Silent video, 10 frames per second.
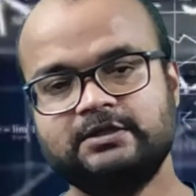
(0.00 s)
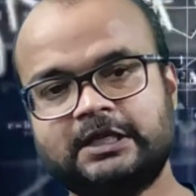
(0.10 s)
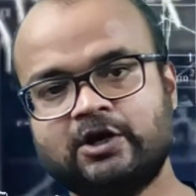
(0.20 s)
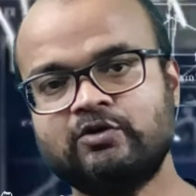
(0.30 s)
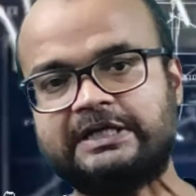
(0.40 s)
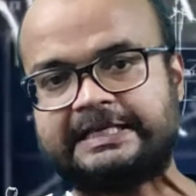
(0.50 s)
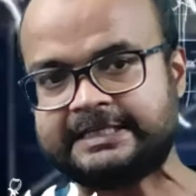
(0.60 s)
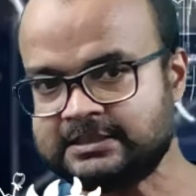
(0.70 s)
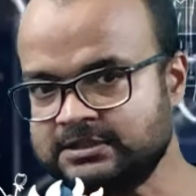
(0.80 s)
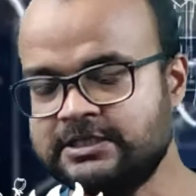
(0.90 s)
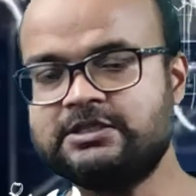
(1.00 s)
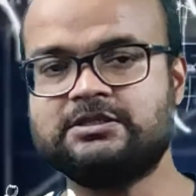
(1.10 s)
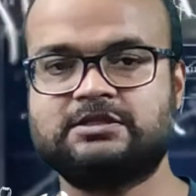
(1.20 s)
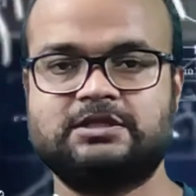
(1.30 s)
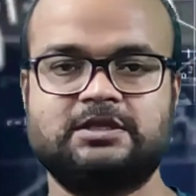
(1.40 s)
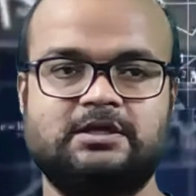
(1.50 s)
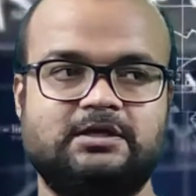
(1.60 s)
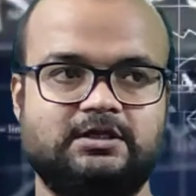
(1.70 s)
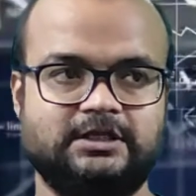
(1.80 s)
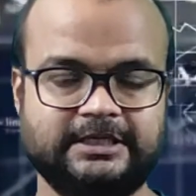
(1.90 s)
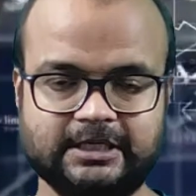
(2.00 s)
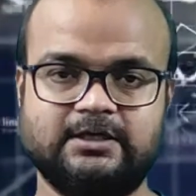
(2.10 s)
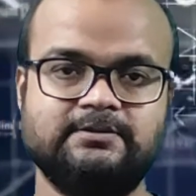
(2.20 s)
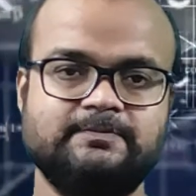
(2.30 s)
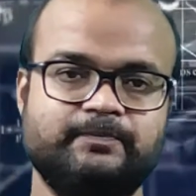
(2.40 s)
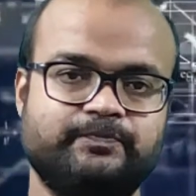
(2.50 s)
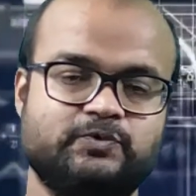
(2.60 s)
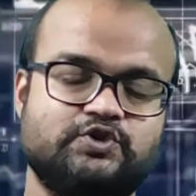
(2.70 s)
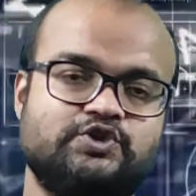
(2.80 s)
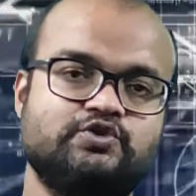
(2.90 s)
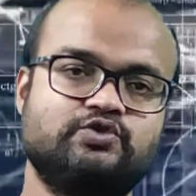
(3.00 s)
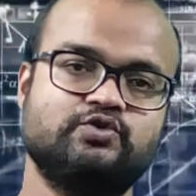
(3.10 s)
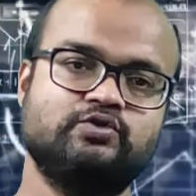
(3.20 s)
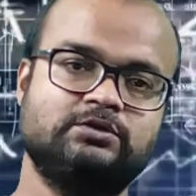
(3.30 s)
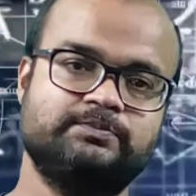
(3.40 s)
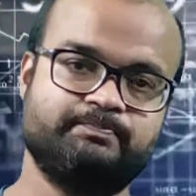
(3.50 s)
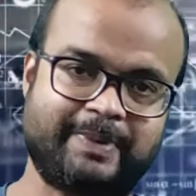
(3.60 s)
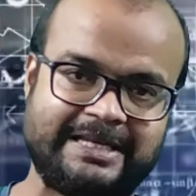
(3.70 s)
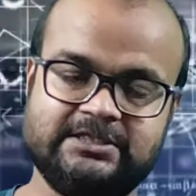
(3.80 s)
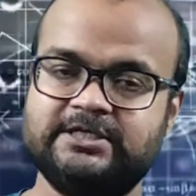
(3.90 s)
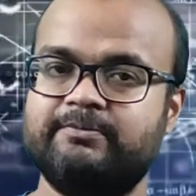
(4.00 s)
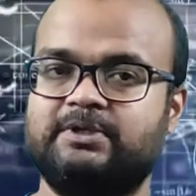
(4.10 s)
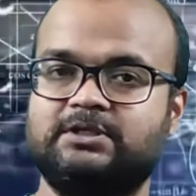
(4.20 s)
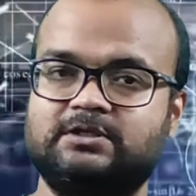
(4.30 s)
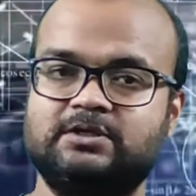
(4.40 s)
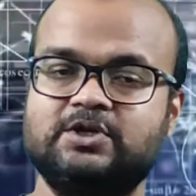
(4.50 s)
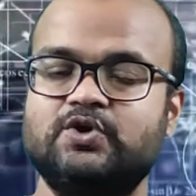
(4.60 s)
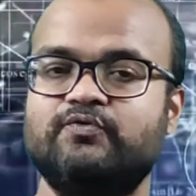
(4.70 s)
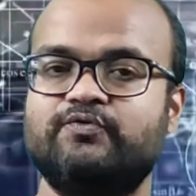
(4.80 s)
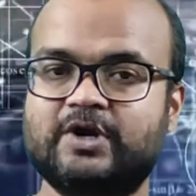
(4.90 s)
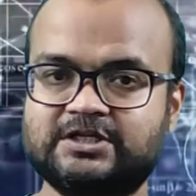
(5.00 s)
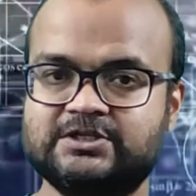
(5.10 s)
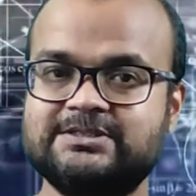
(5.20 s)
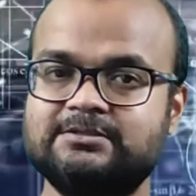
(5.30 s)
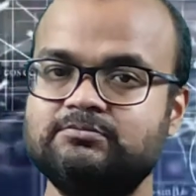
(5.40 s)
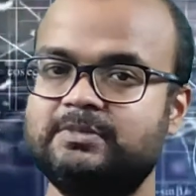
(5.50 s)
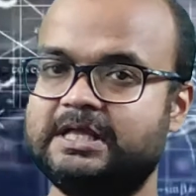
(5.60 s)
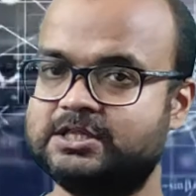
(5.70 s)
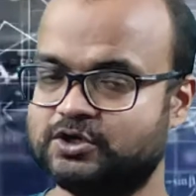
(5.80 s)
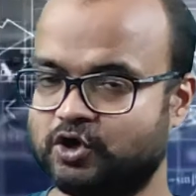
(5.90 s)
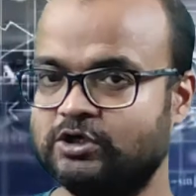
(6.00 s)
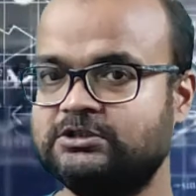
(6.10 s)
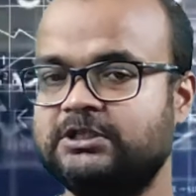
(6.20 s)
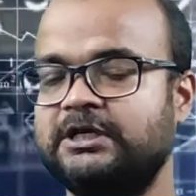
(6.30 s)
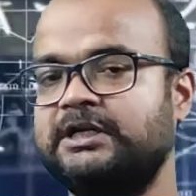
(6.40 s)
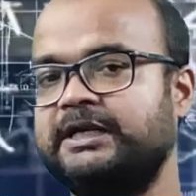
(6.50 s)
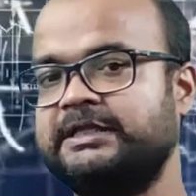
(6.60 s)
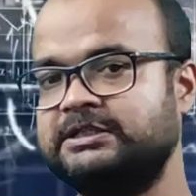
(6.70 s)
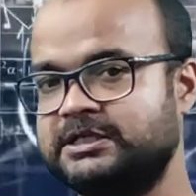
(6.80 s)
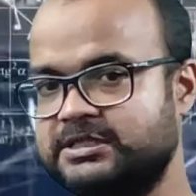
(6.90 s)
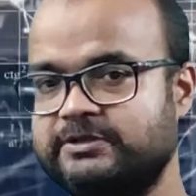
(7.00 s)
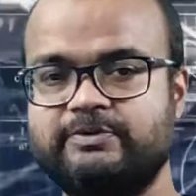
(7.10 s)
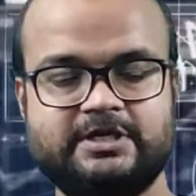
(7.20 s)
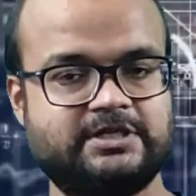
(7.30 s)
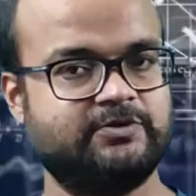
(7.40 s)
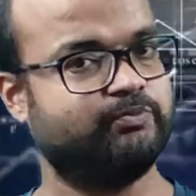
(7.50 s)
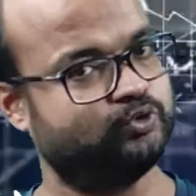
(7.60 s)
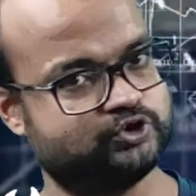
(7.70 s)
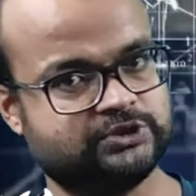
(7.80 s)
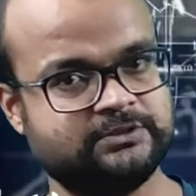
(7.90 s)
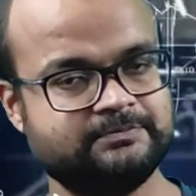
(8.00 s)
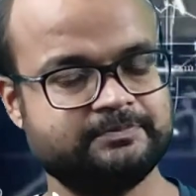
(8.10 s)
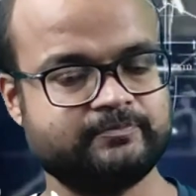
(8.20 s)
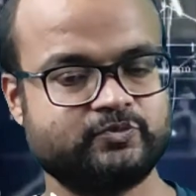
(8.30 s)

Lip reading: Now in this year, due to pandemic, first term is not there in the CBSE portion.